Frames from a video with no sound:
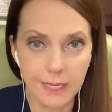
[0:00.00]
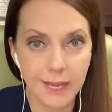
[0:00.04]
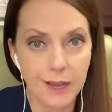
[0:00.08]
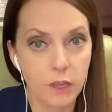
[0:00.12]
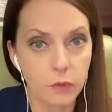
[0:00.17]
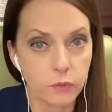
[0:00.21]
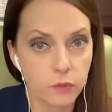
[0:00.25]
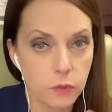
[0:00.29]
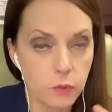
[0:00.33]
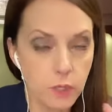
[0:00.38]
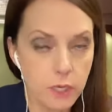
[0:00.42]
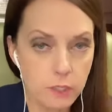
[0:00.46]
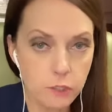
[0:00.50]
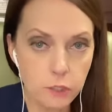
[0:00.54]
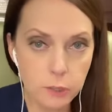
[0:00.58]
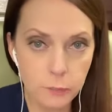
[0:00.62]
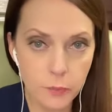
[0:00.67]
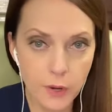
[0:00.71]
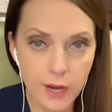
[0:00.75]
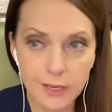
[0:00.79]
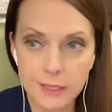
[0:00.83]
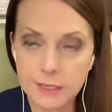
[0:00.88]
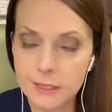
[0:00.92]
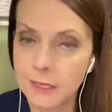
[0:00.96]
Now, if you
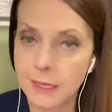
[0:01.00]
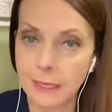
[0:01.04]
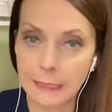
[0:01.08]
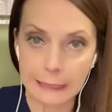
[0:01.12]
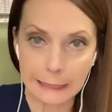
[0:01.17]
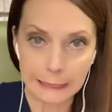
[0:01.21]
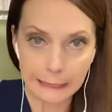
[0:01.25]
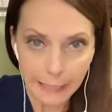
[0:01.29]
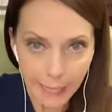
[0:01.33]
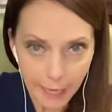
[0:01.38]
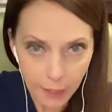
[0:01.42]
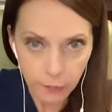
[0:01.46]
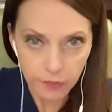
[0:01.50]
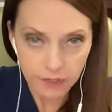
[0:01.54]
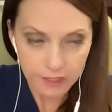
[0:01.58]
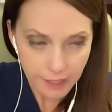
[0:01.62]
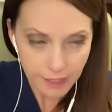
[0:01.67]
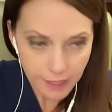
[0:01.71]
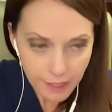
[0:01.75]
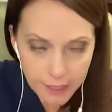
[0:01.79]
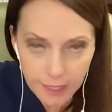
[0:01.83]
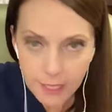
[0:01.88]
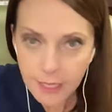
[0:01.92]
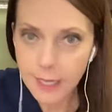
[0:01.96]
entered pregnancy not with
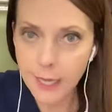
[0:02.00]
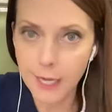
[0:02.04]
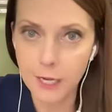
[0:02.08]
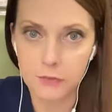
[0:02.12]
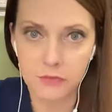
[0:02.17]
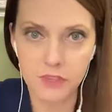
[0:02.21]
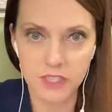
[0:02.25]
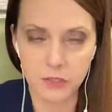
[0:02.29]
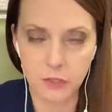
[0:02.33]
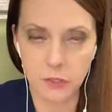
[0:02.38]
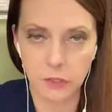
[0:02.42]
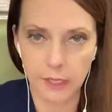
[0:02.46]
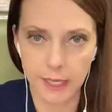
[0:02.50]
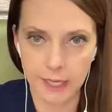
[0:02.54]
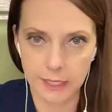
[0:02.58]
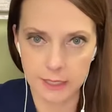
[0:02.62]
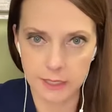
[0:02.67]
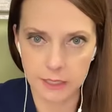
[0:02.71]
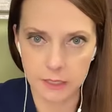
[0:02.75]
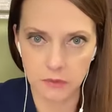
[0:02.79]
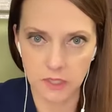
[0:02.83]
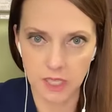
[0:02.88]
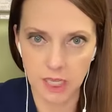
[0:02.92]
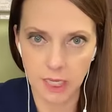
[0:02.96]
any kind of physical
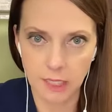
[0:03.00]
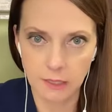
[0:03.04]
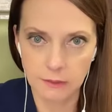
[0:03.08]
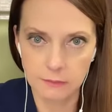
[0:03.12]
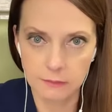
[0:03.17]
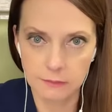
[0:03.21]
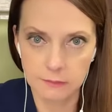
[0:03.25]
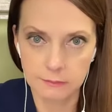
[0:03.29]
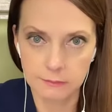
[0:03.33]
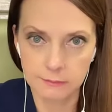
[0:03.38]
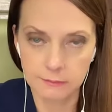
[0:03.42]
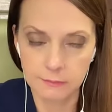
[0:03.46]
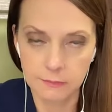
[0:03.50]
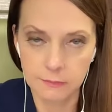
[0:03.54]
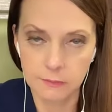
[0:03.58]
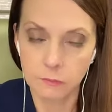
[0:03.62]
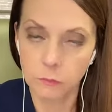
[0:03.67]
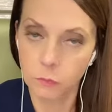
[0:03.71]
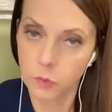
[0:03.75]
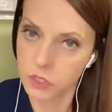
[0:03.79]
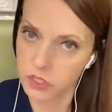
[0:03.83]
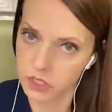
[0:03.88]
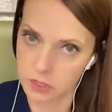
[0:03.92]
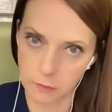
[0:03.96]
activity,
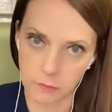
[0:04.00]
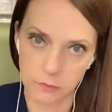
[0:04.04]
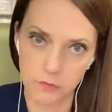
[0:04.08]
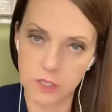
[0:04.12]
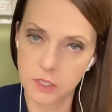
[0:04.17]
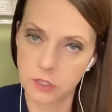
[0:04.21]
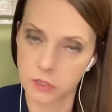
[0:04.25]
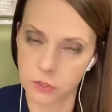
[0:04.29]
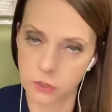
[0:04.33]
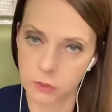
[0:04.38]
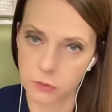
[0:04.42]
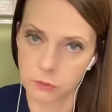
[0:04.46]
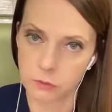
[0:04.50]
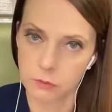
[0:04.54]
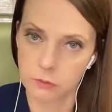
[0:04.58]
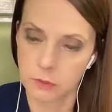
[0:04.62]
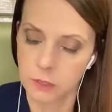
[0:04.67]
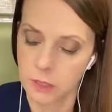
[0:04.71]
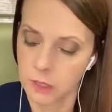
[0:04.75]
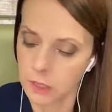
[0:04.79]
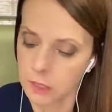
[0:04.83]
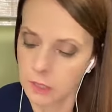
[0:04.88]
which some of us do,